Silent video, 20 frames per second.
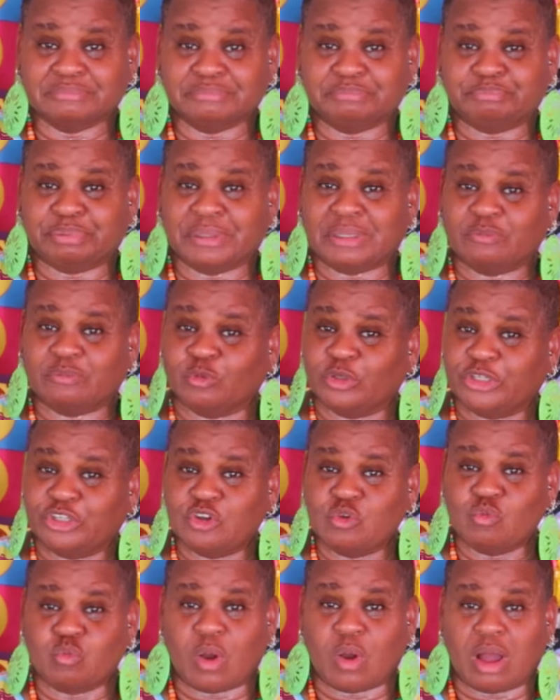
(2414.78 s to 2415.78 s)
But when
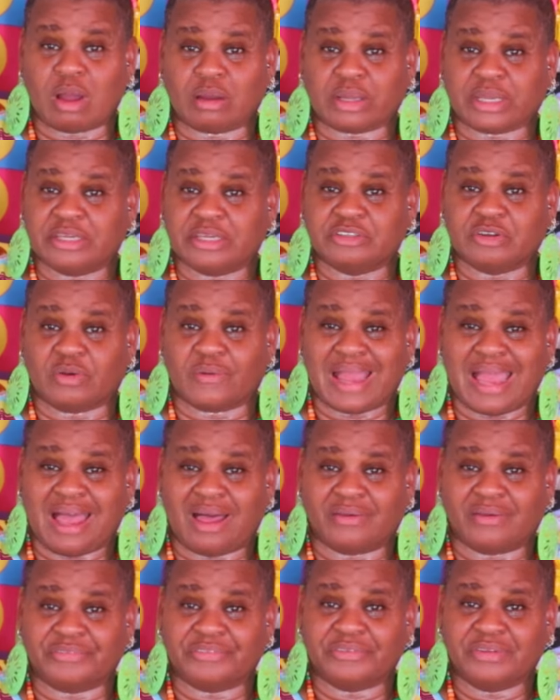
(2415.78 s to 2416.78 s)
you walk in your
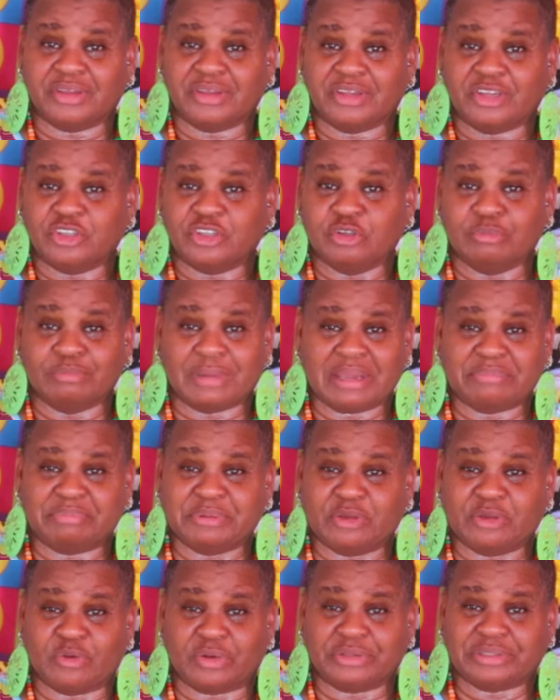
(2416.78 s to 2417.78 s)
house, you might be
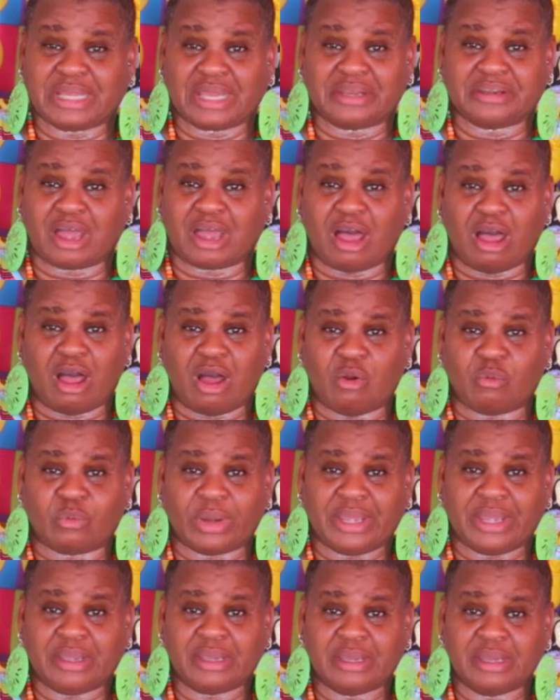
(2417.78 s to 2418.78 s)
going down the
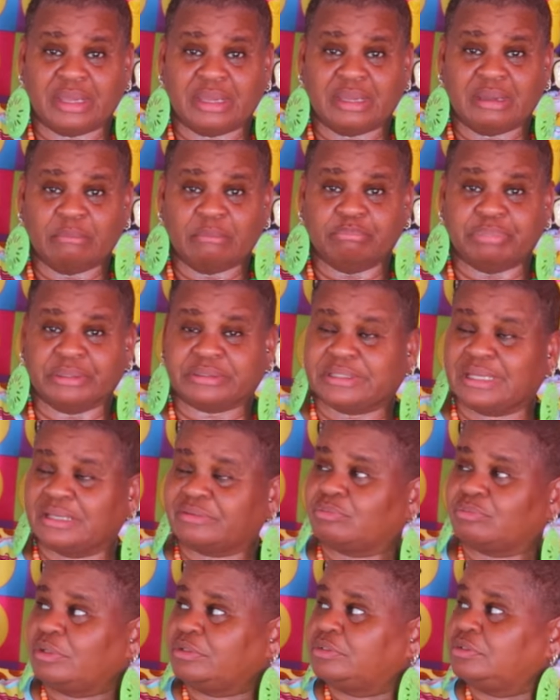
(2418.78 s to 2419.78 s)
hallway, but guess
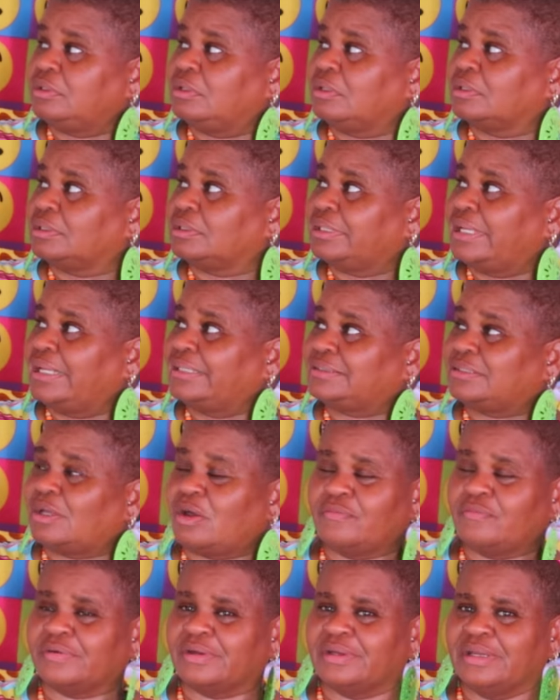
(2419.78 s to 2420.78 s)
what? You're going to glance
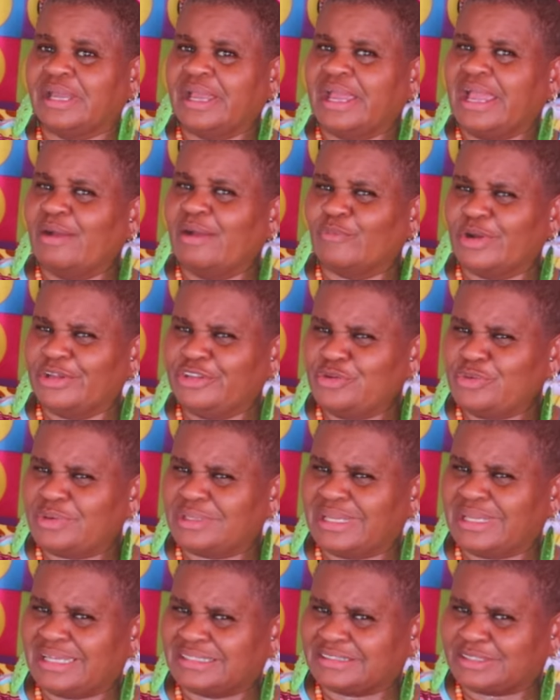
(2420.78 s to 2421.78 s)
over. And when you
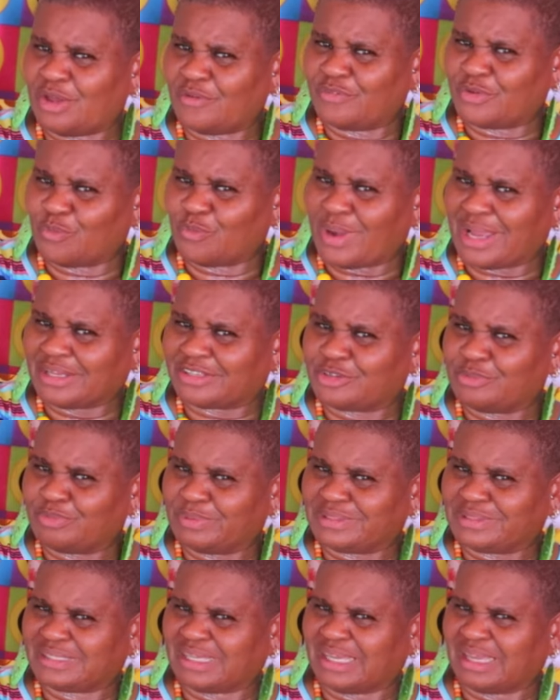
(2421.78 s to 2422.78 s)
glance over, watch you be
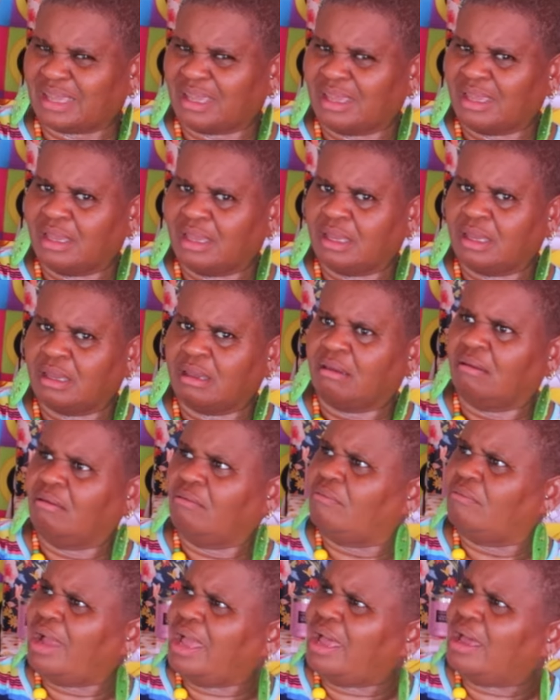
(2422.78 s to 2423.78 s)
saying,
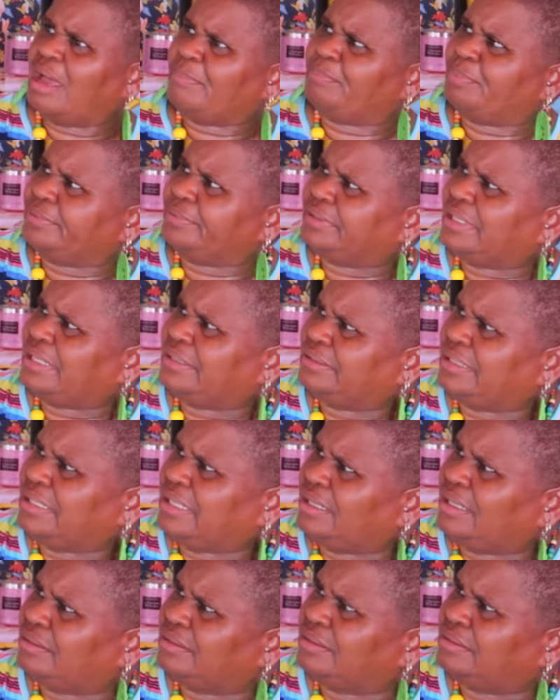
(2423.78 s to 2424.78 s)
wow, I put that there.